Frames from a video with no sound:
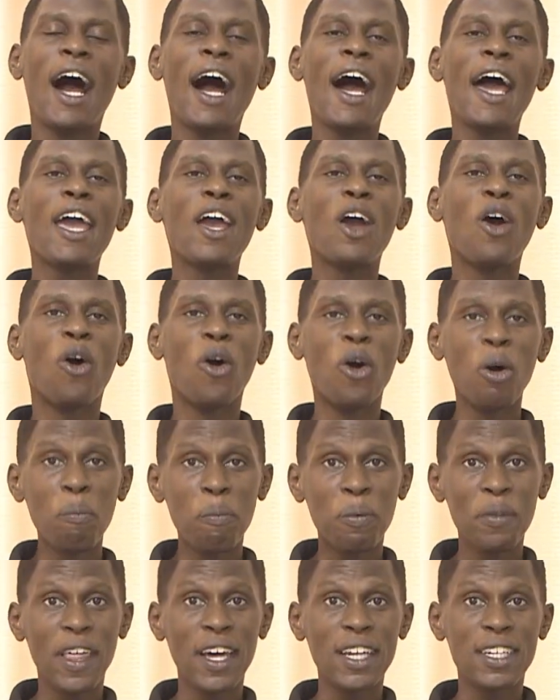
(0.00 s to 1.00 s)
I
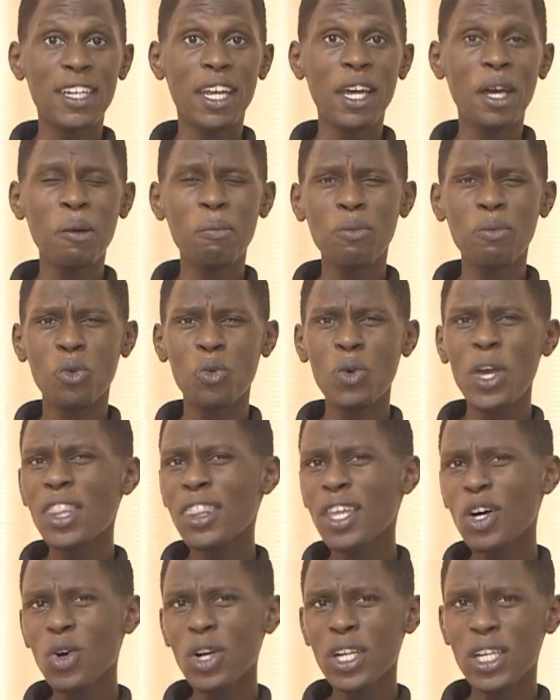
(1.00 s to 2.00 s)
hope that we're
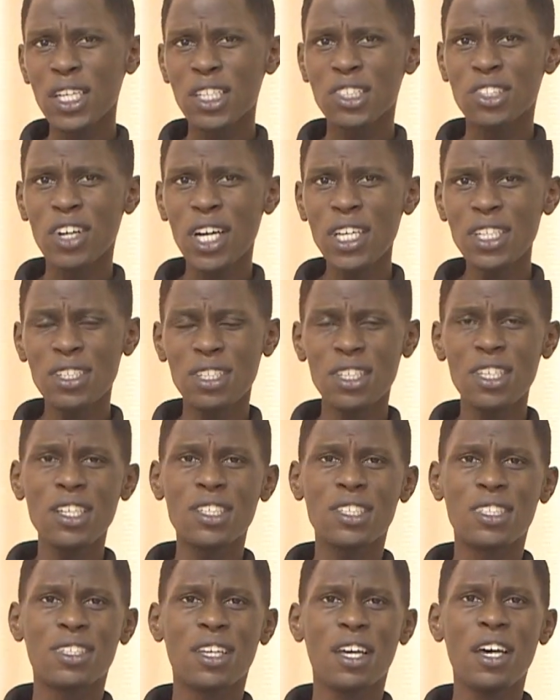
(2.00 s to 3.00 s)
in the holidays, right?
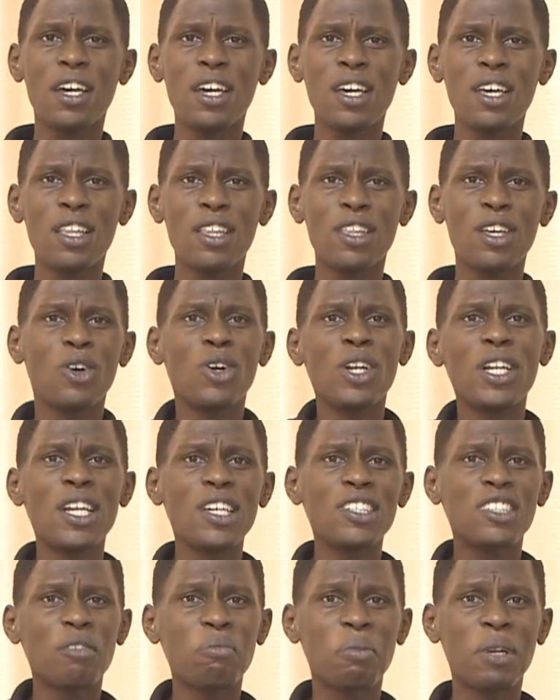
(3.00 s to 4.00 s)
Yes, the
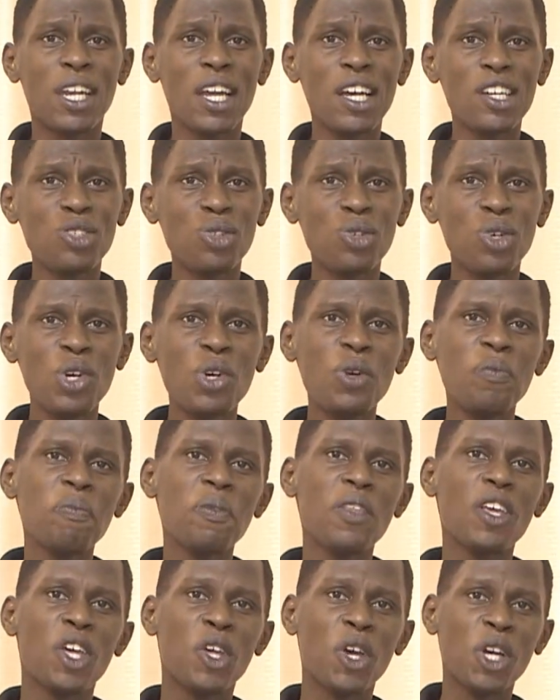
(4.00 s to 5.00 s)
holidays have been nice to you.
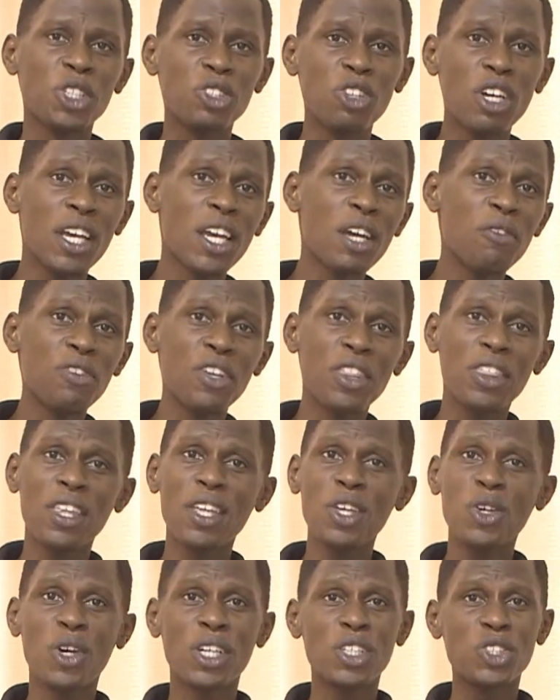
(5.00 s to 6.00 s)
You're enjoying
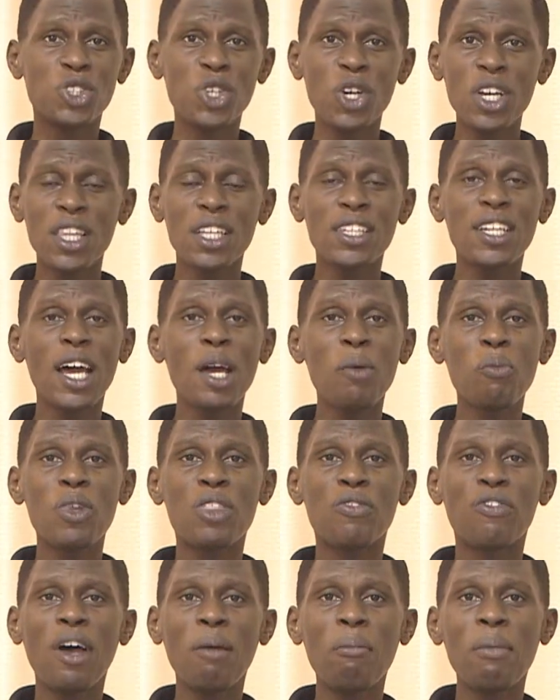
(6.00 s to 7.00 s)
everything. You're enjoying the time
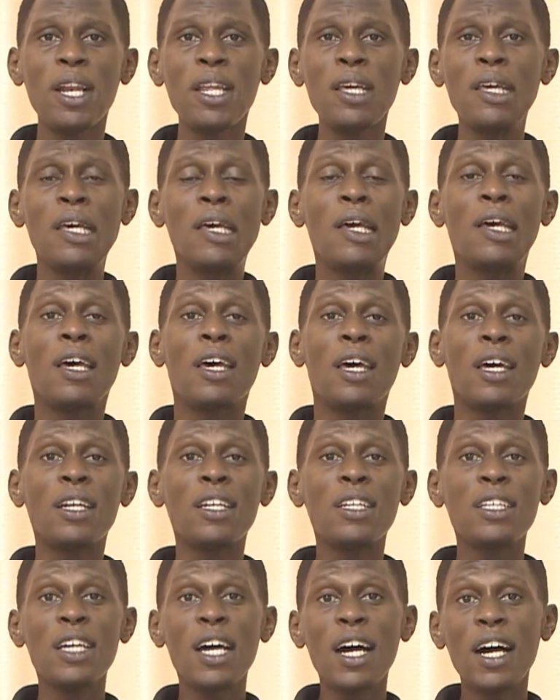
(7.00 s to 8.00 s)
with family.
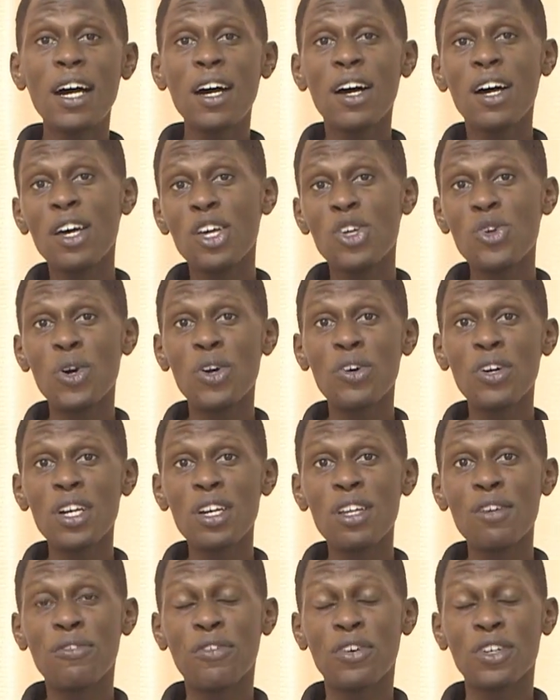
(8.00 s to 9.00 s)
And yeah, you're
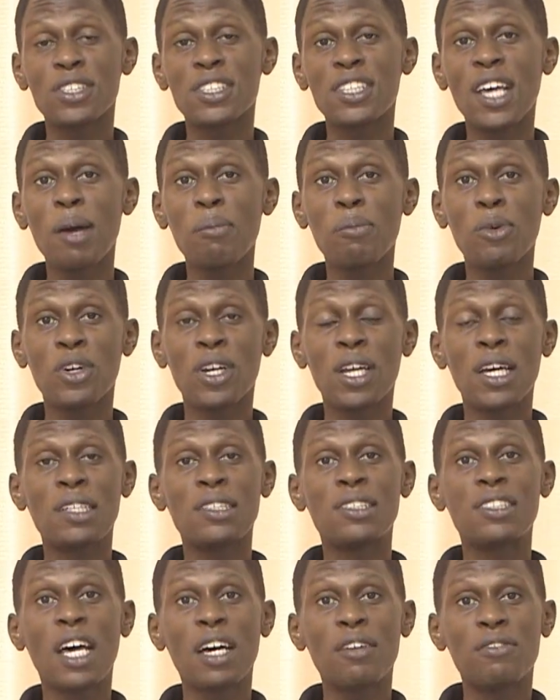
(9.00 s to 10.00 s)
ready for sermon
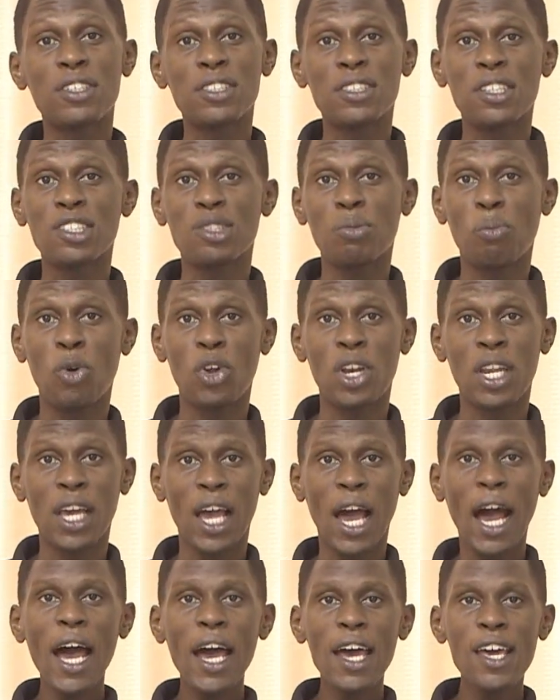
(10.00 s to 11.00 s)
and service this morning.
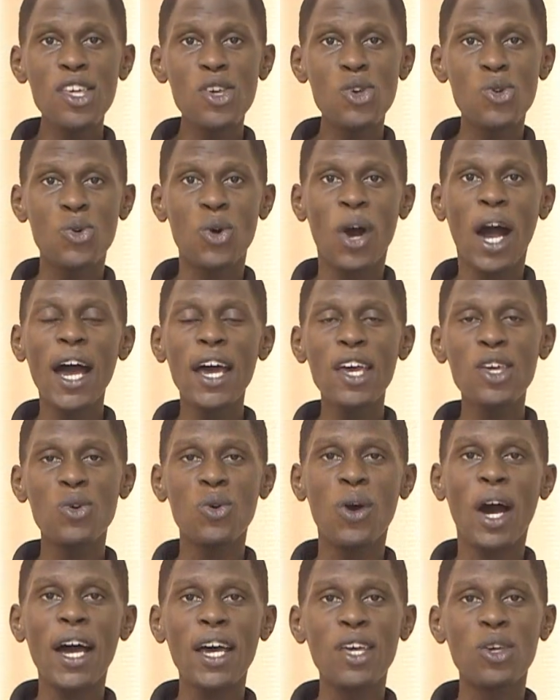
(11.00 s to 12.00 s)
Are you?
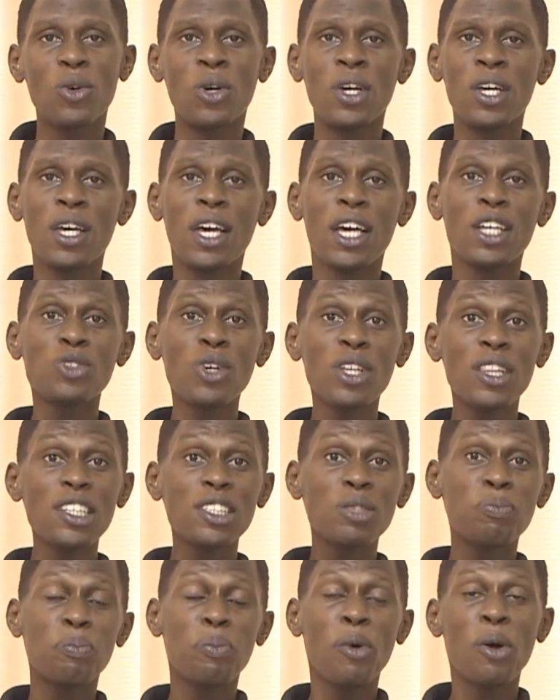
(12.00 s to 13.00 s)
And so at
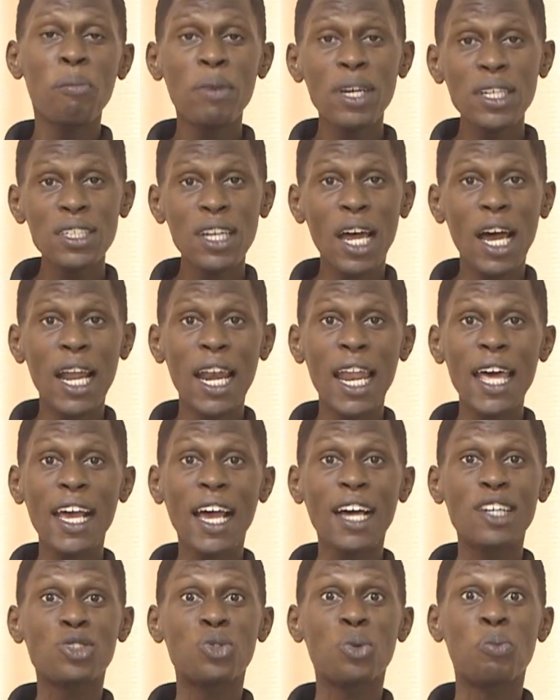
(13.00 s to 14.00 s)
this moment, I
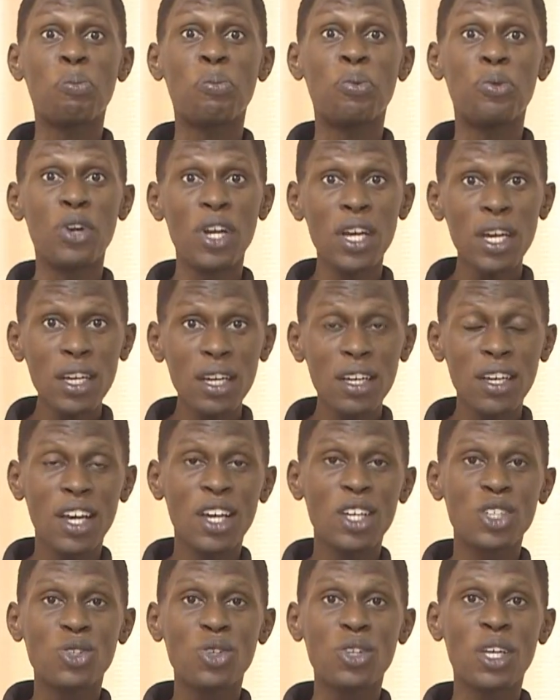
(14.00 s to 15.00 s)
like us to pray
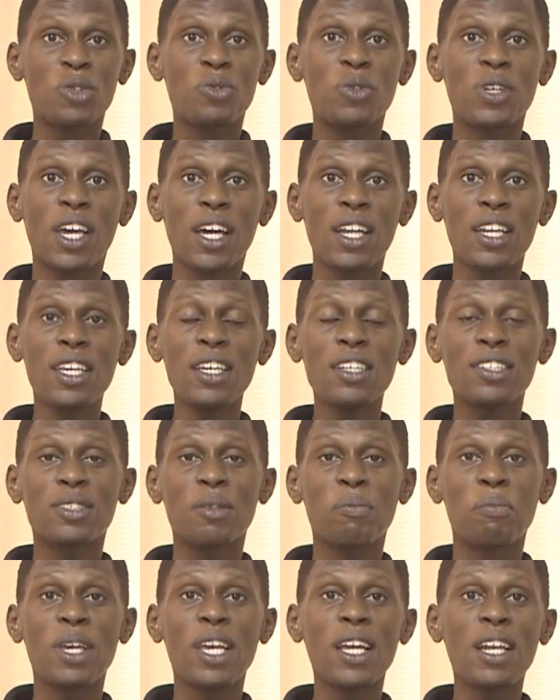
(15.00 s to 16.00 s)
so that we can,
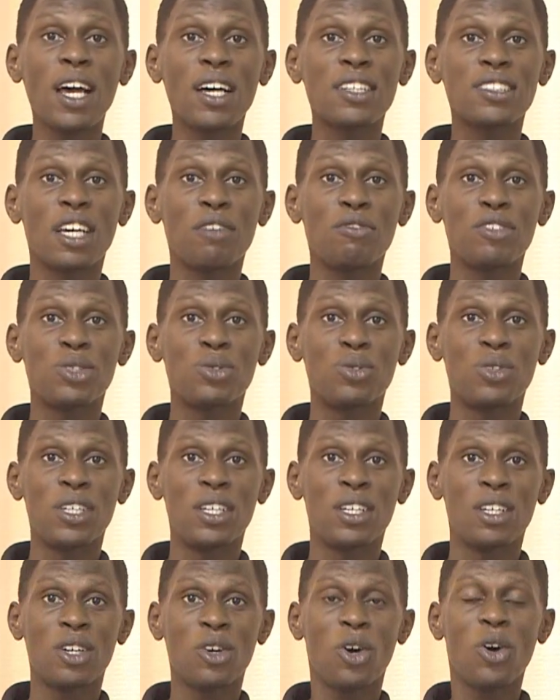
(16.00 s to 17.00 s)
yes, begin our service
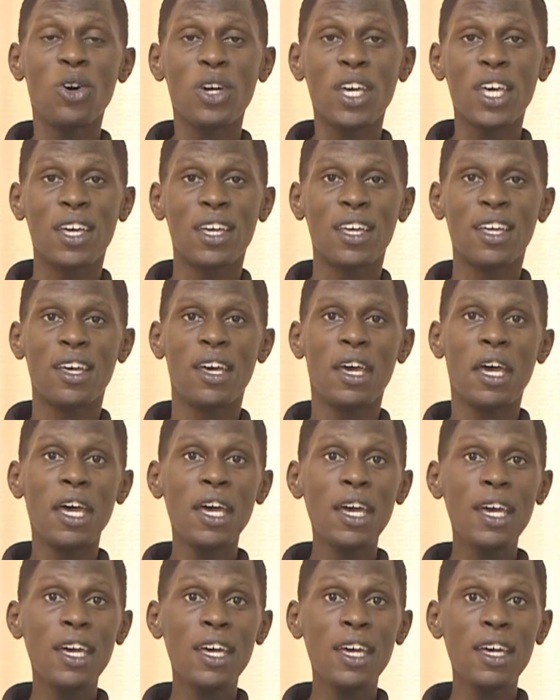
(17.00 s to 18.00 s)
today. Okay,
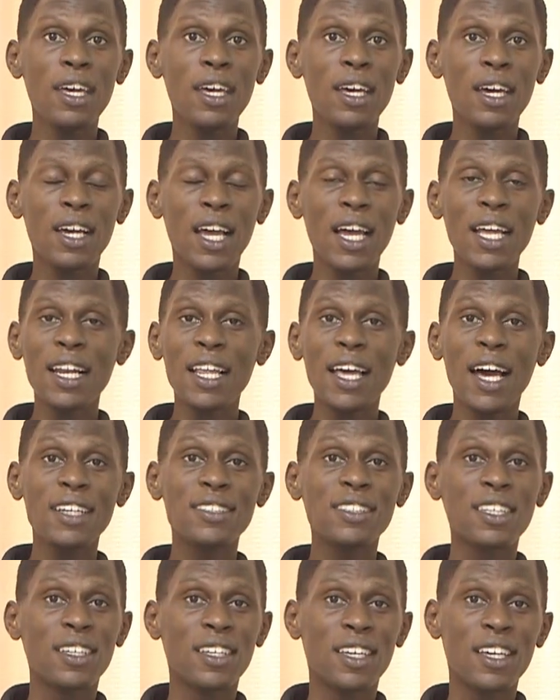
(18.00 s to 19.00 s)
kindly
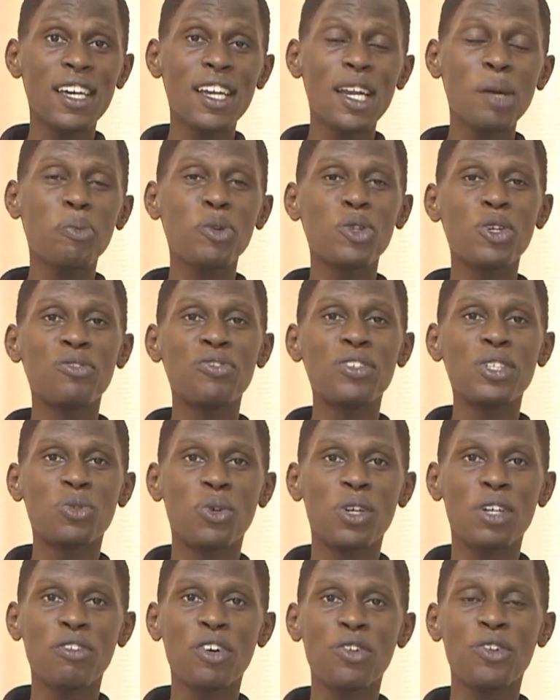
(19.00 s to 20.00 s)
asking, get up on your feet
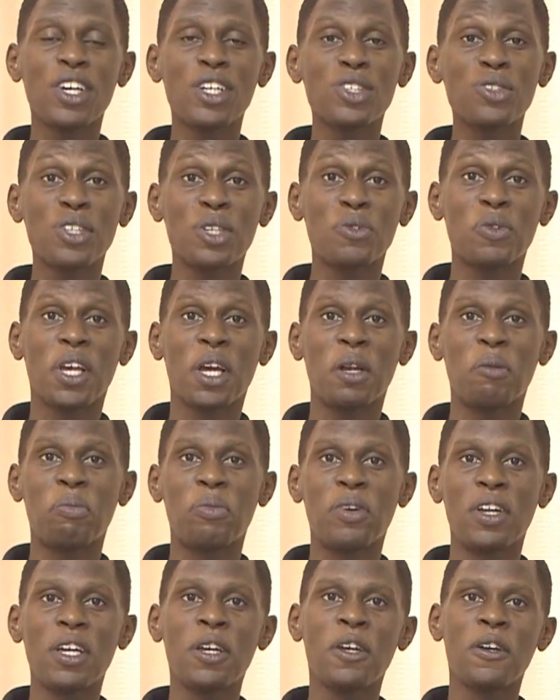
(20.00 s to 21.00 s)
wherever you are so that we can
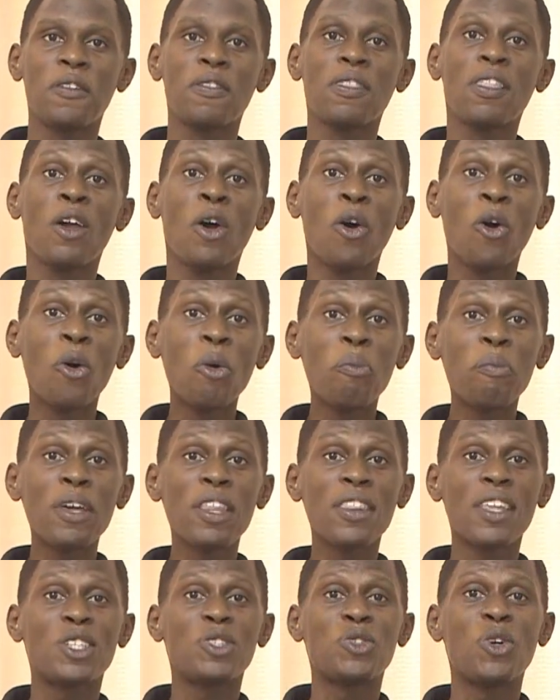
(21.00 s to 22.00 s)
pray,
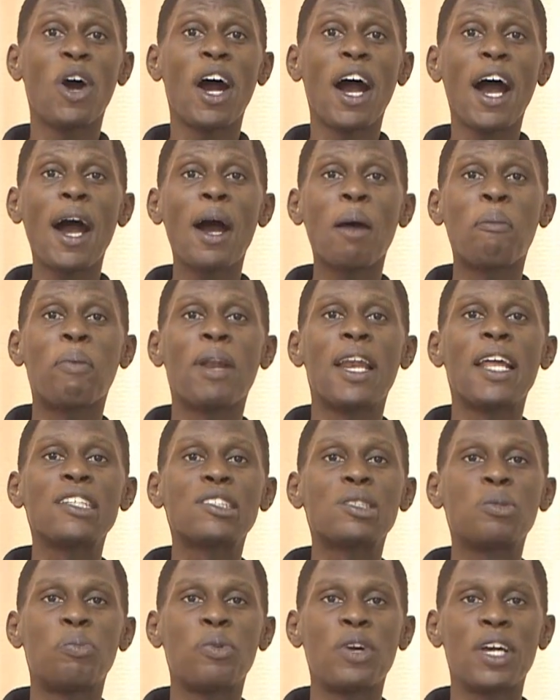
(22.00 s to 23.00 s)
hoping that you are up.
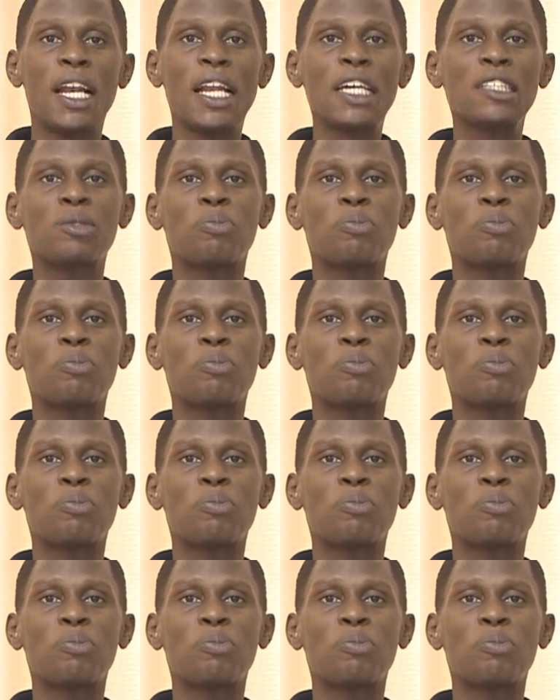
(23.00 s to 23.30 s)
Let's pray.